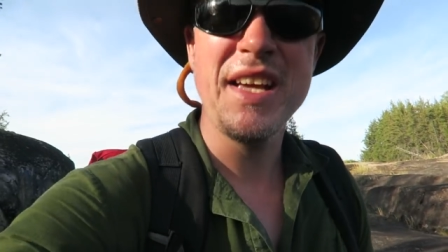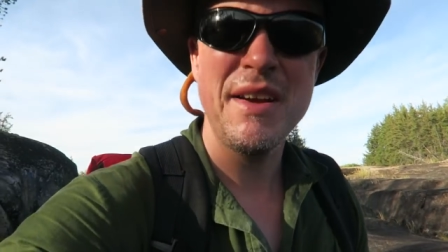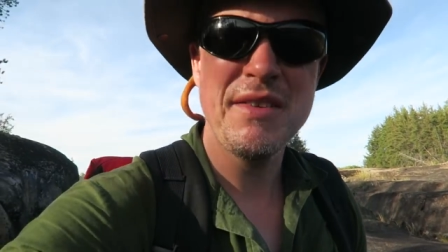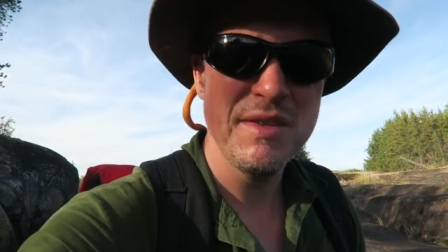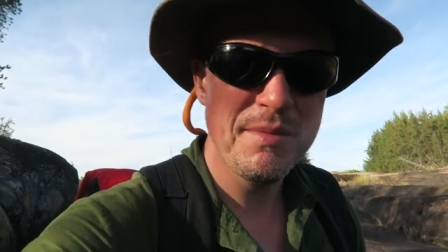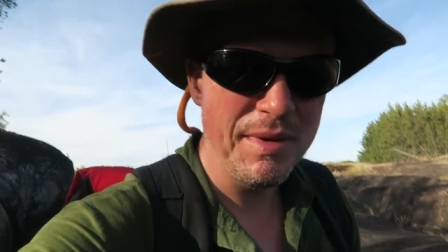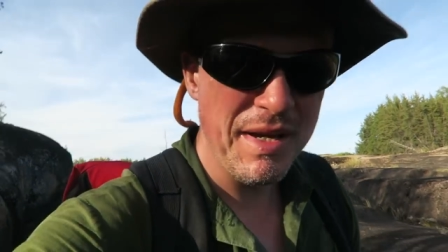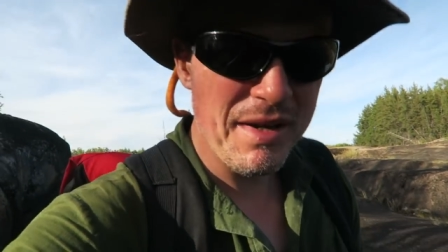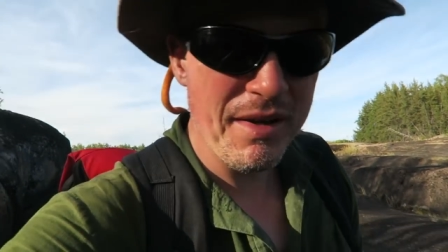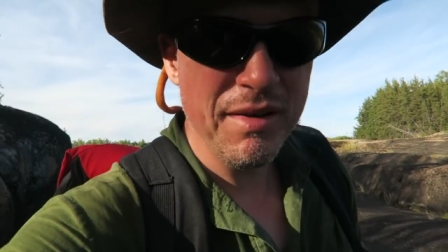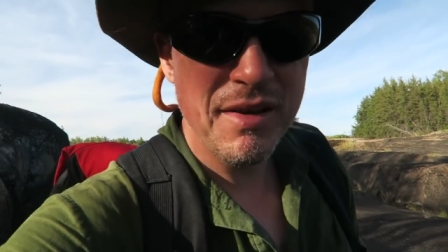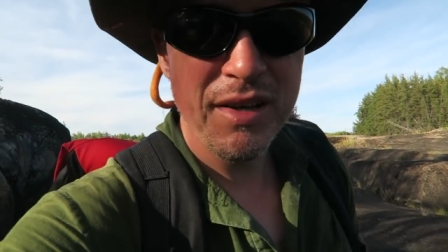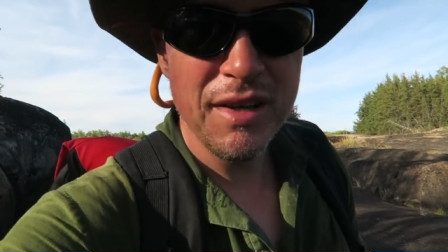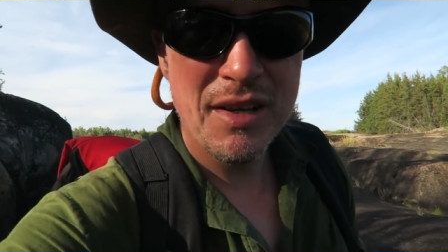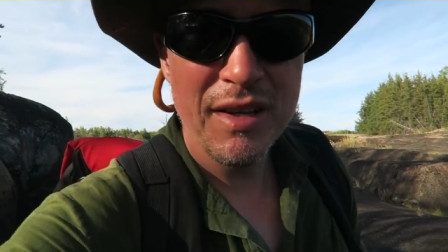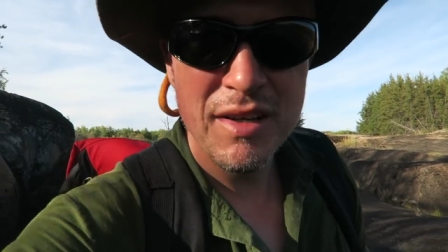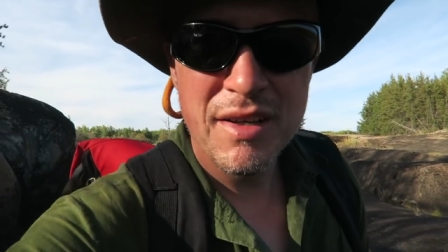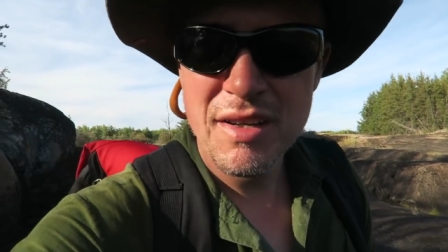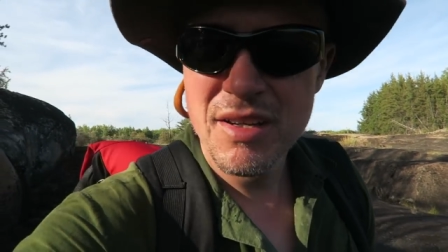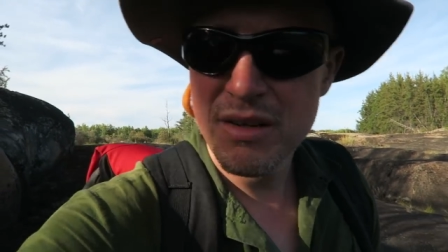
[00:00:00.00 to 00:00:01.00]
sounds a bit
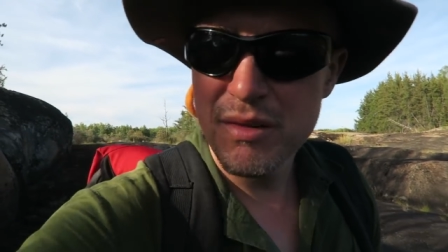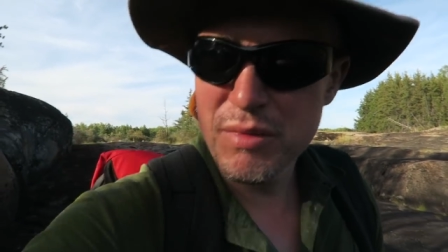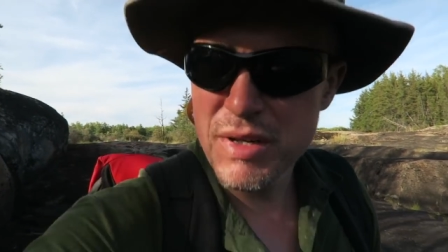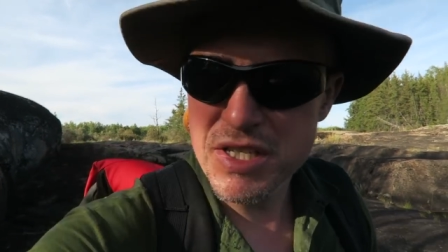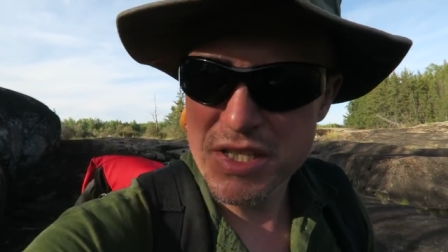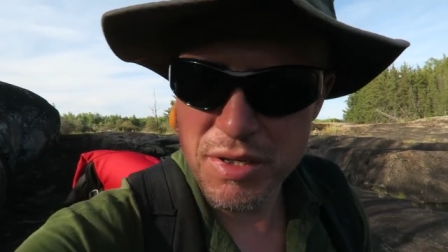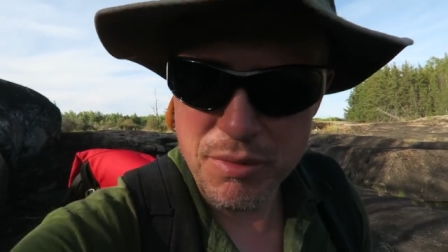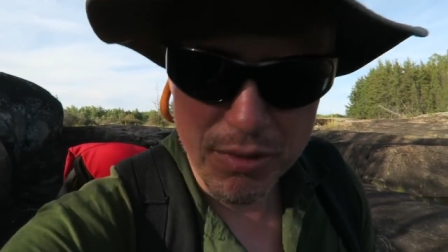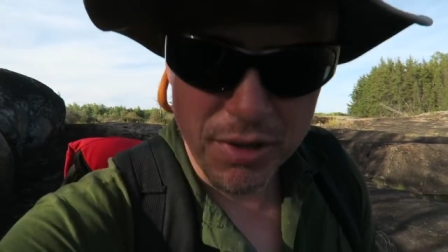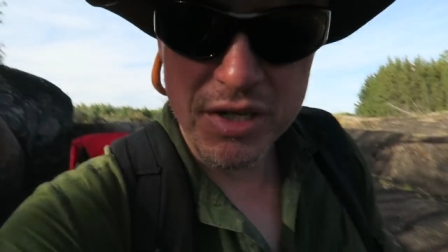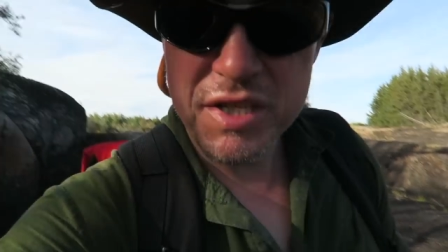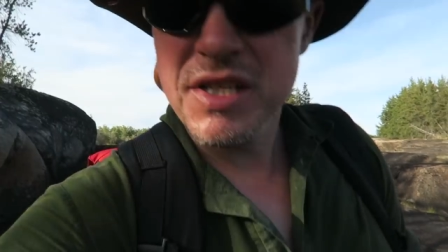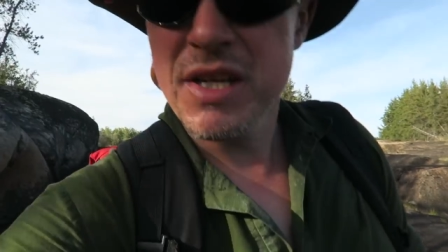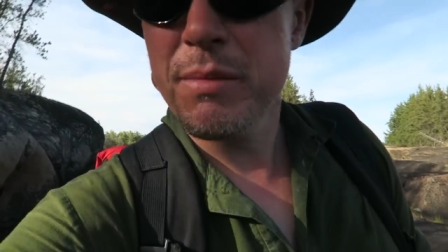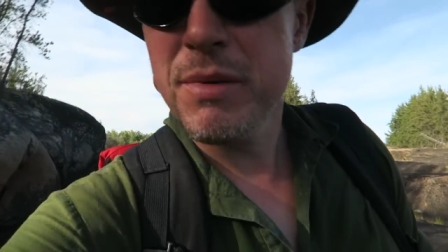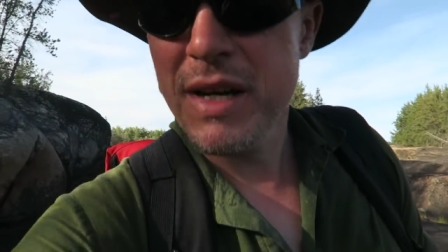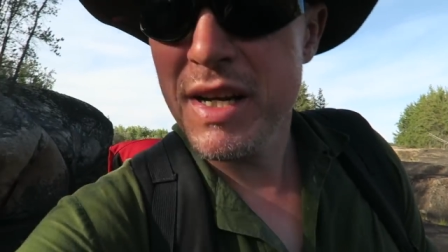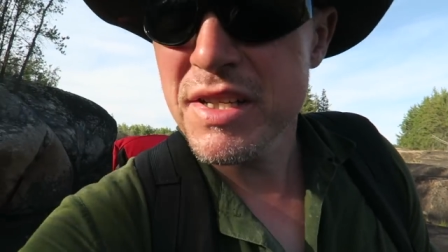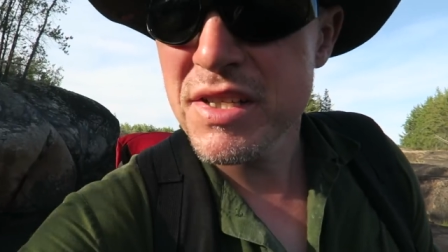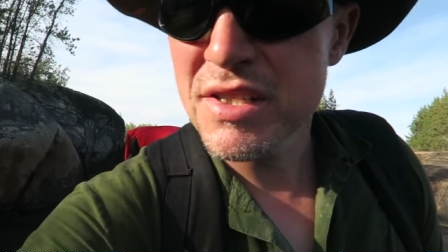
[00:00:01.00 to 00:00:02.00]
wishy-washy,
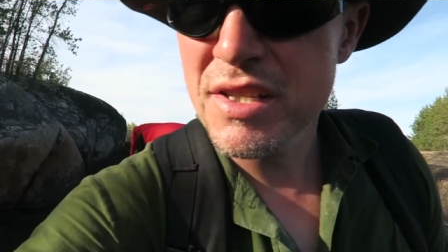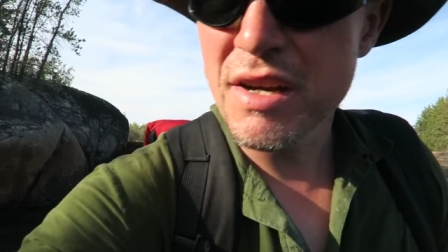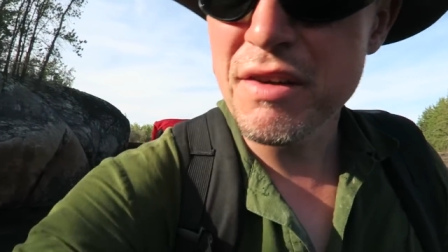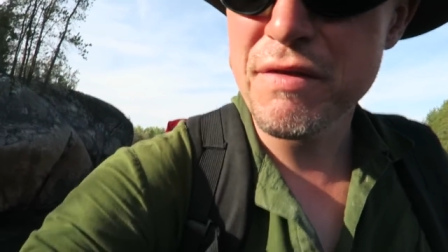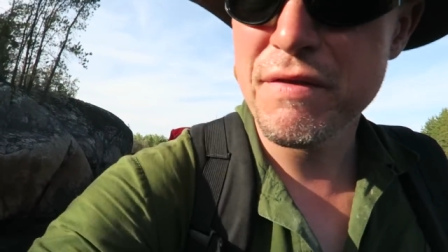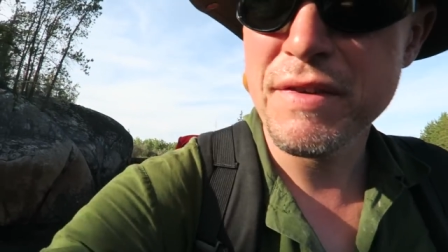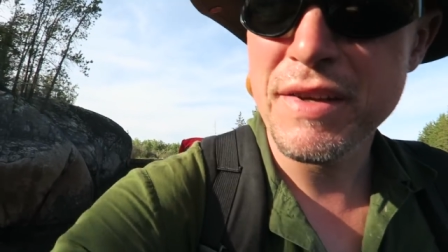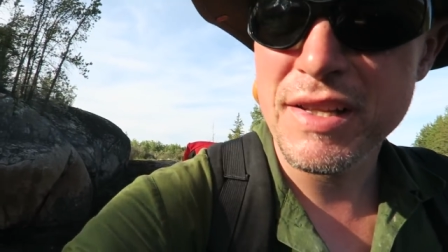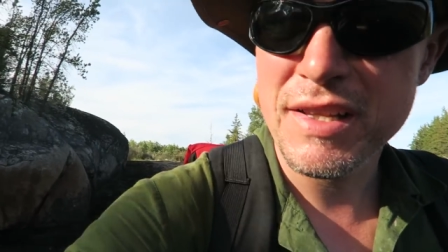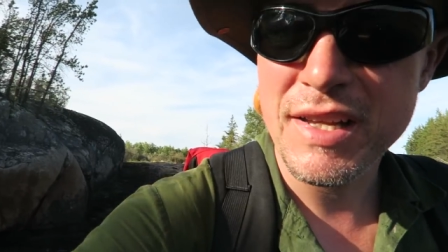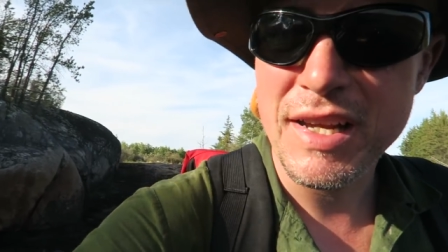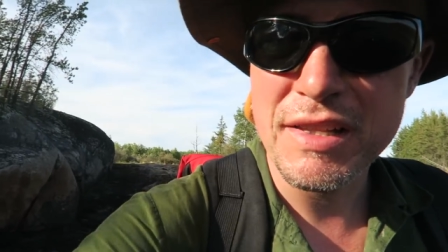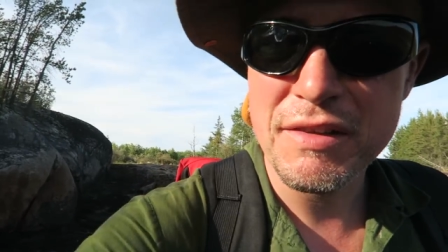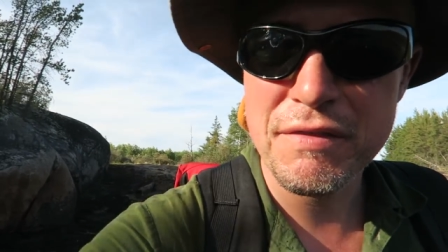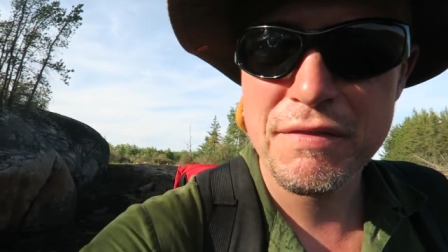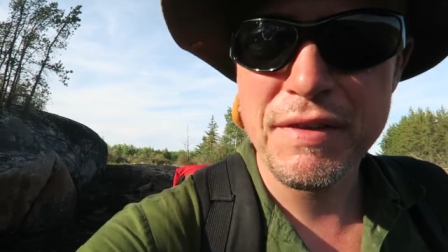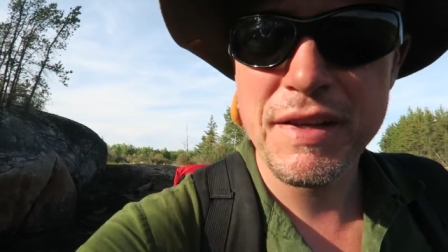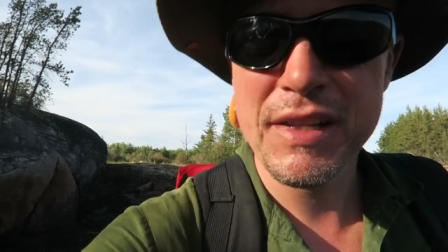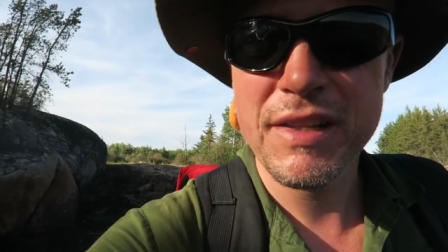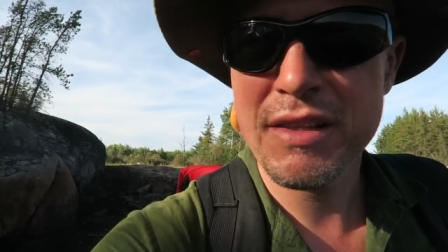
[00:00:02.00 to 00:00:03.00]
but I just don't feel like the
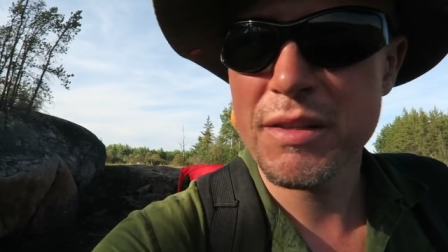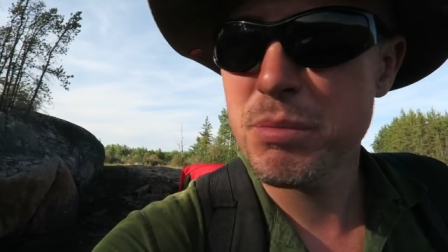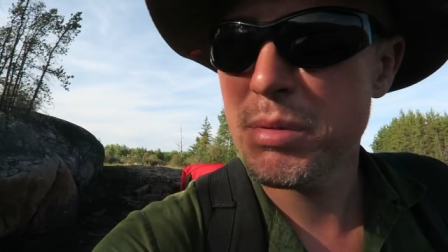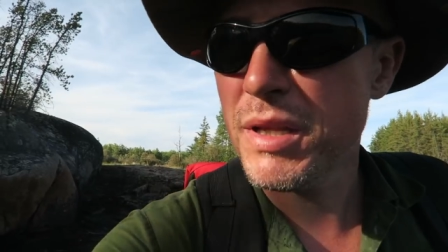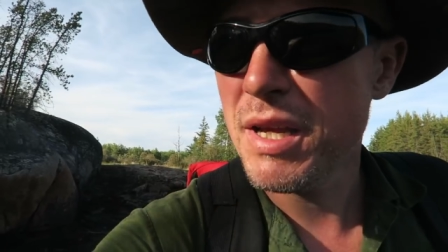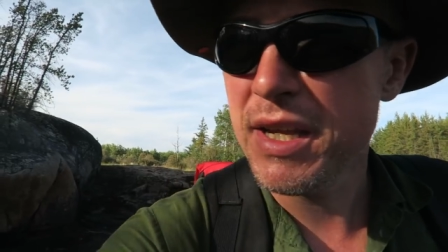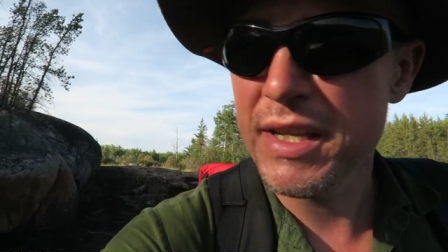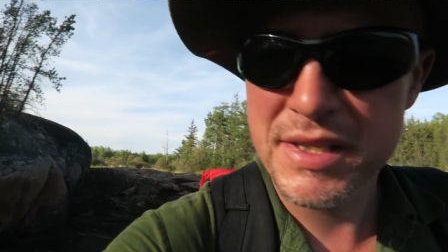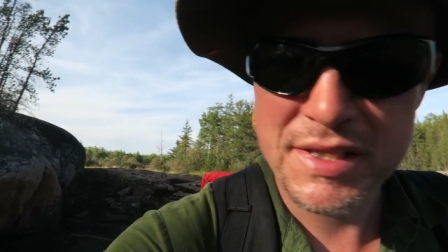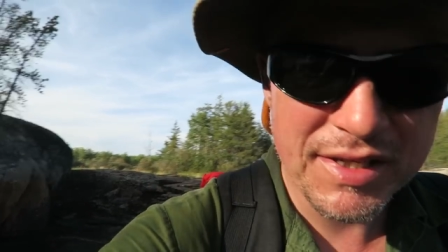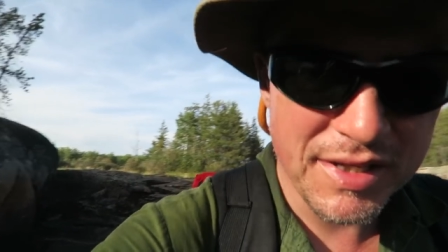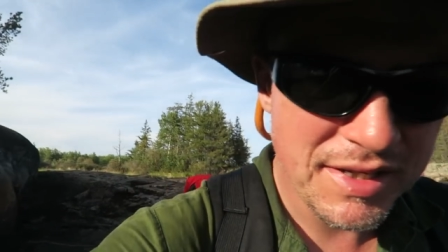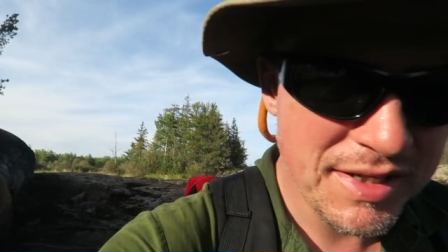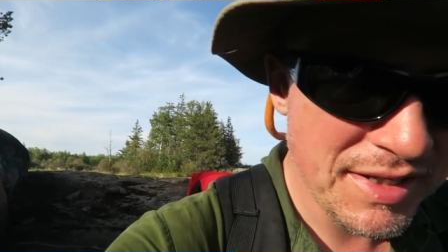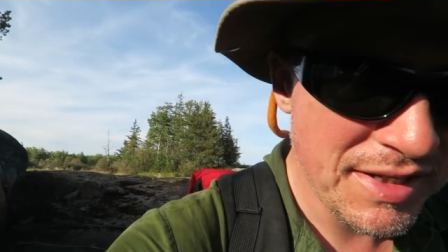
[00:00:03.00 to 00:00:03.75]
feel of the place.